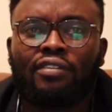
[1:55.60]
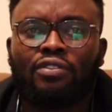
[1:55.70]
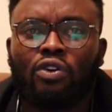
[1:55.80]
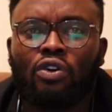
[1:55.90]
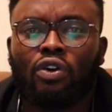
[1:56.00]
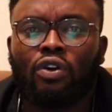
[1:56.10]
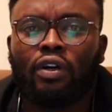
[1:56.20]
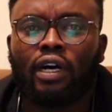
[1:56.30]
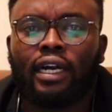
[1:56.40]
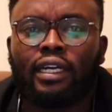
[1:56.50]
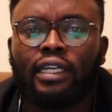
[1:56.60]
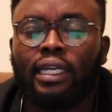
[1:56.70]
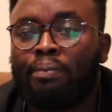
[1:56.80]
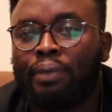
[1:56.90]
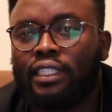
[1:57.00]
For an
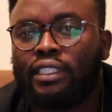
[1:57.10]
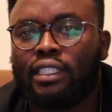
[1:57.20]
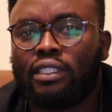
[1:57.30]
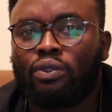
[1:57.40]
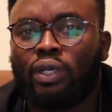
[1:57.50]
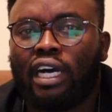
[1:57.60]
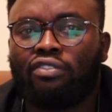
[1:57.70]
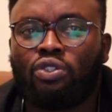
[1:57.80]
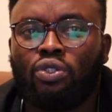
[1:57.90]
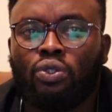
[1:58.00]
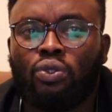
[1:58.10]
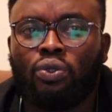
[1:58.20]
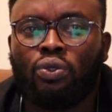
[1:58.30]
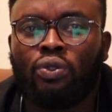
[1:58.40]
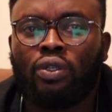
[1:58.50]
inpatient, we have to
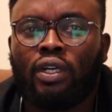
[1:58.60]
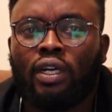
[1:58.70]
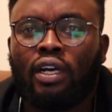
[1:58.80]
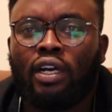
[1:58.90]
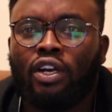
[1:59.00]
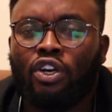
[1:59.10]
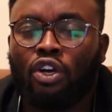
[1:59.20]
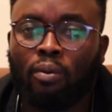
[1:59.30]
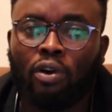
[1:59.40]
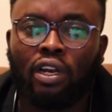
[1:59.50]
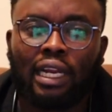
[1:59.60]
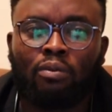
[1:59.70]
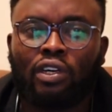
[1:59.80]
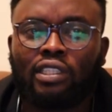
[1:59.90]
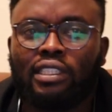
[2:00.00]
do normal
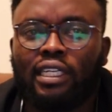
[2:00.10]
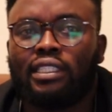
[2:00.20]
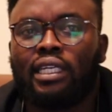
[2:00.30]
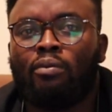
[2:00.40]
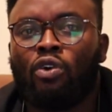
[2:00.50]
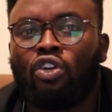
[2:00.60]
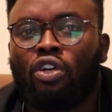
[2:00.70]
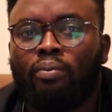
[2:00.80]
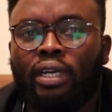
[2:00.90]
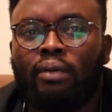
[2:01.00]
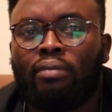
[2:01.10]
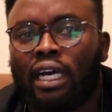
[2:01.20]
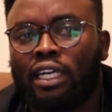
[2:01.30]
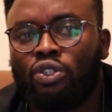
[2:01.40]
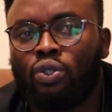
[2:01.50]
lab works, that is hemoglobin,
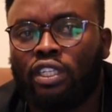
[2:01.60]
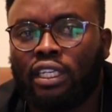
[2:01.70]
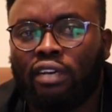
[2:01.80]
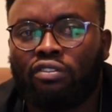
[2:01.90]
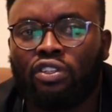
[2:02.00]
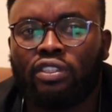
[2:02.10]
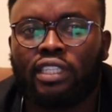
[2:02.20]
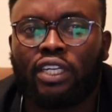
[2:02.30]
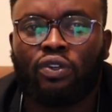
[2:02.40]
blood sugar levels, and